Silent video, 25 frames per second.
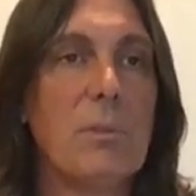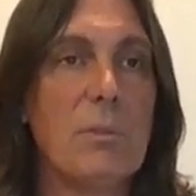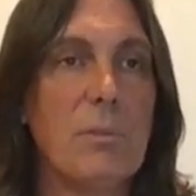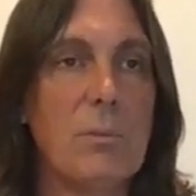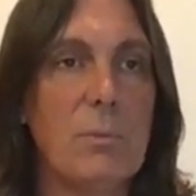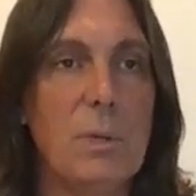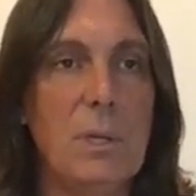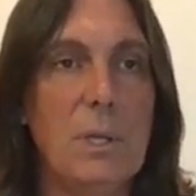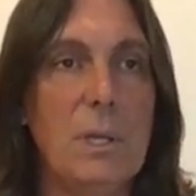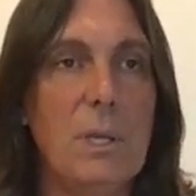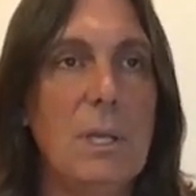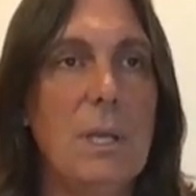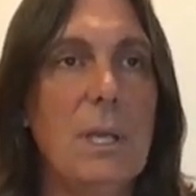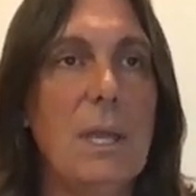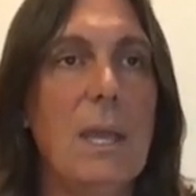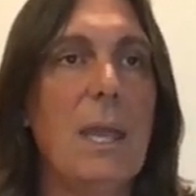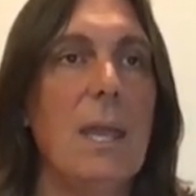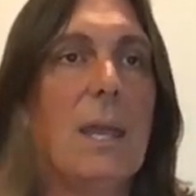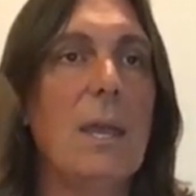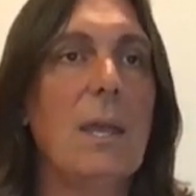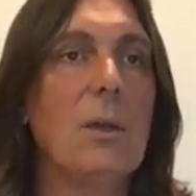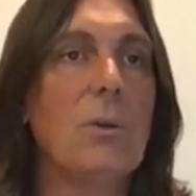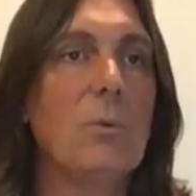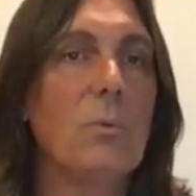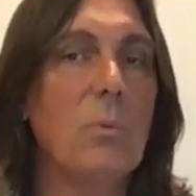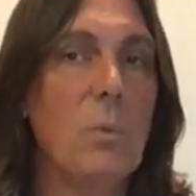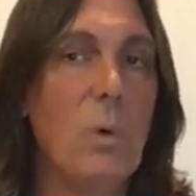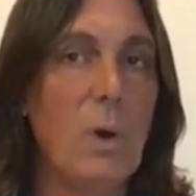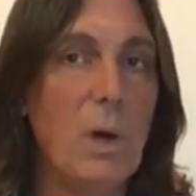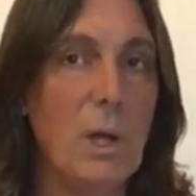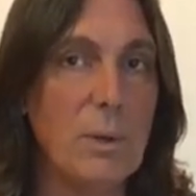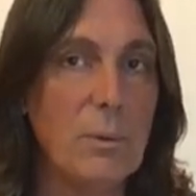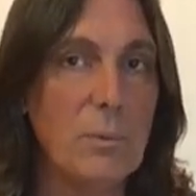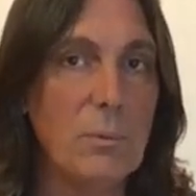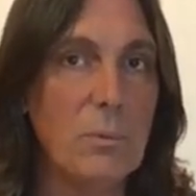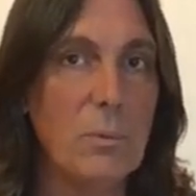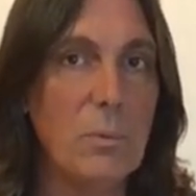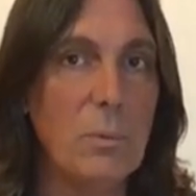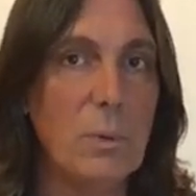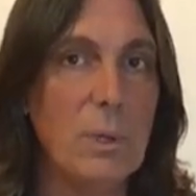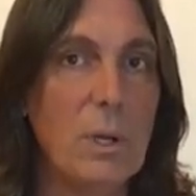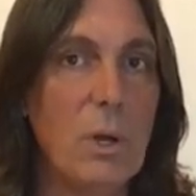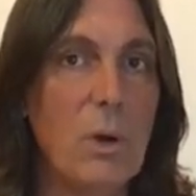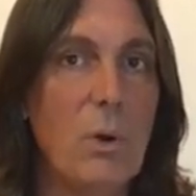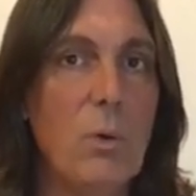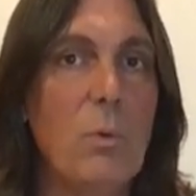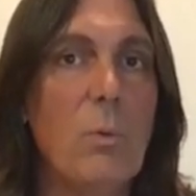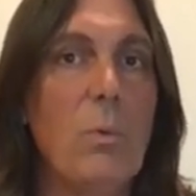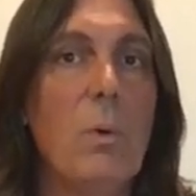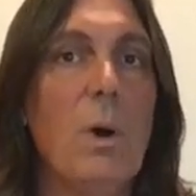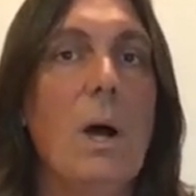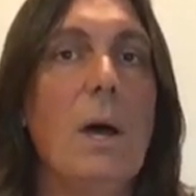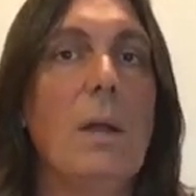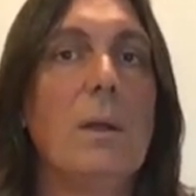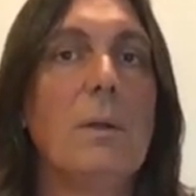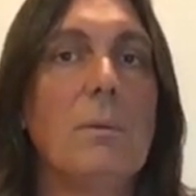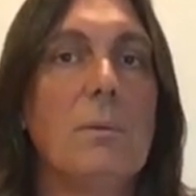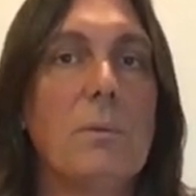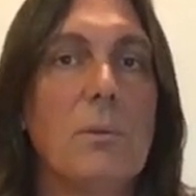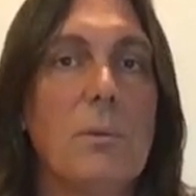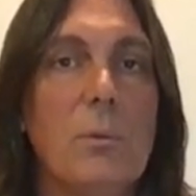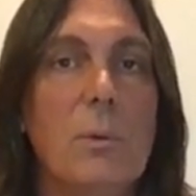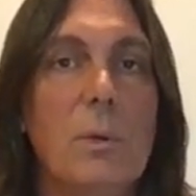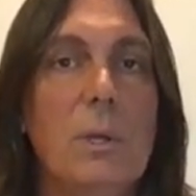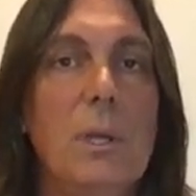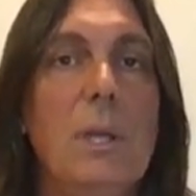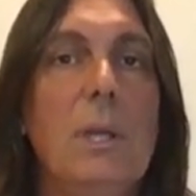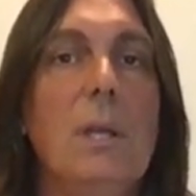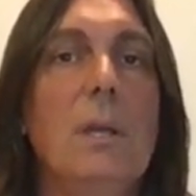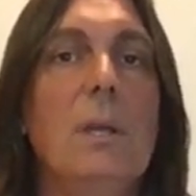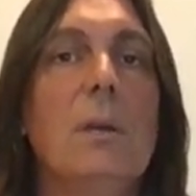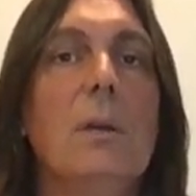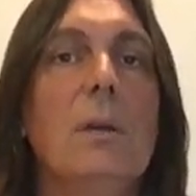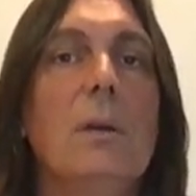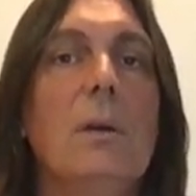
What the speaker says: 3 and 1. We don't want 3,